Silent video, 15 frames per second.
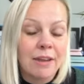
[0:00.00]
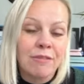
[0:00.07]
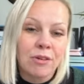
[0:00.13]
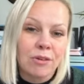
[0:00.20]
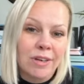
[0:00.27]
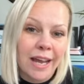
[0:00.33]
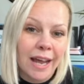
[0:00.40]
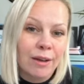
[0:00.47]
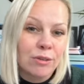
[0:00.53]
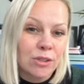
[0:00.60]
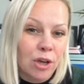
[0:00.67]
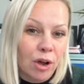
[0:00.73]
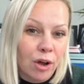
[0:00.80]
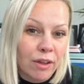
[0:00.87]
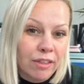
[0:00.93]
If your nails
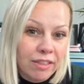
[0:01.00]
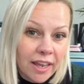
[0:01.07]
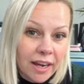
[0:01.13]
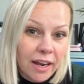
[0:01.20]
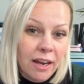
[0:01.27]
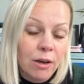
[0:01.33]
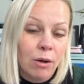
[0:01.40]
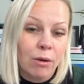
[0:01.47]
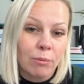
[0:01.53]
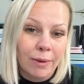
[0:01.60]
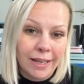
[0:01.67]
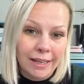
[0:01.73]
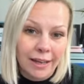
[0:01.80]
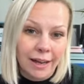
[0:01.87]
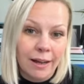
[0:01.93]
are thinner or
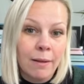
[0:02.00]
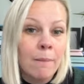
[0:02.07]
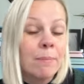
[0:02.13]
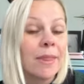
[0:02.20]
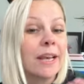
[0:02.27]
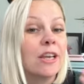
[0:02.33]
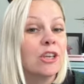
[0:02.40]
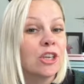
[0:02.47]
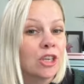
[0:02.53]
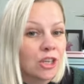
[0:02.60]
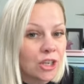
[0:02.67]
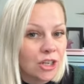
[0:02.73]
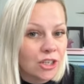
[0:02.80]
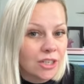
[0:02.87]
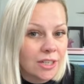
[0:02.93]
weaker, then it
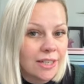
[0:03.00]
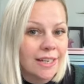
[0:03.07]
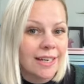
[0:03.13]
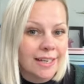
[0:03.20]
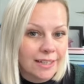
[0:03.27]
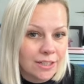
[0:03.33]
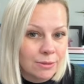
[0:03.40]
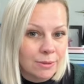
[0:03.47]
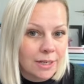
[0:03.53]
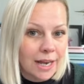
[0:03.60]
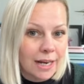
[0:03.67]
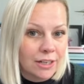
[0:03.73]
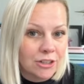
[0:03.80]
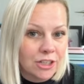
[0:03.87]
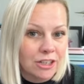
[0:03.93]
could lead to an
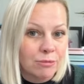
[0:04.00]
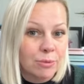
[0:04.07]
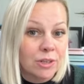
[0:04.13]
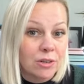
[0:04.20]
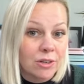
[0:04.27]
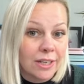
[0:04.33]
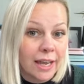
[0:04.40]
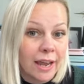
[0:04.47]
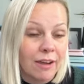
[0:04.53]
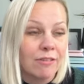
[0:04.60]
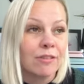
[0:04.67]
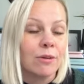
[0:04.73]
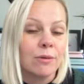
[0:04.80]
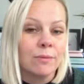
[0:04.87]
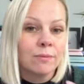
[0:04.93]
allergy if we're not
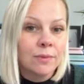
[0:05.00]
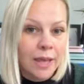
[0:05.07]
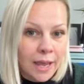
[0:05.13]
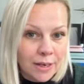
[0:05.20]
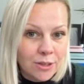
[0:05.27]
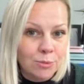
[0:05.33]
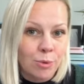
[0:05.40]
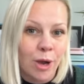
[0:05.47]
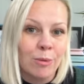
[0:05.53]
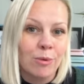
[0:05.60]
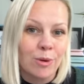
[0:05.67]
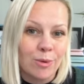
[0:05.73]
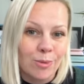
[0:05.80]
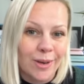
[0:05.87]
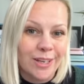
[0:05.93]
careful. Hence why
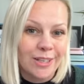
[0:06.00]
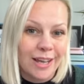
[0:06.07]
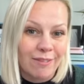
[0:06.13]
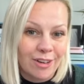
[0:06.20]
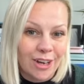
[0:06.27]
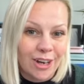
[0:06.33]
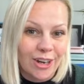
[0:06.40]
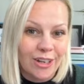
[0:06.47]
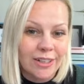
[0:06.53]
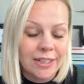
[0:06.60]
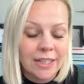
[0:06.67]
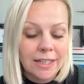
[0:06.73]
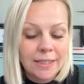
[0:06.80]
we'll always have a look.